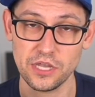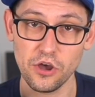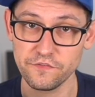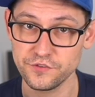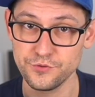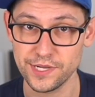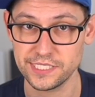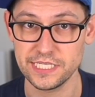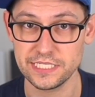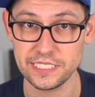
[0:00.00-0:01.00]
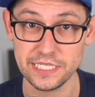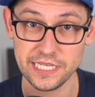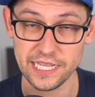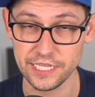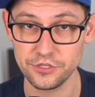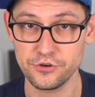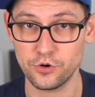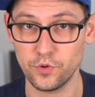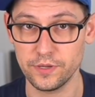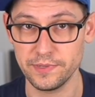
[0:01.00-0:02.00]
of U S D C into your
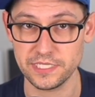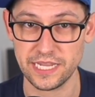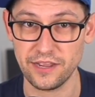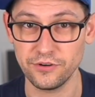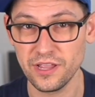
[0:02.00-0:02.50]
Coinbase account.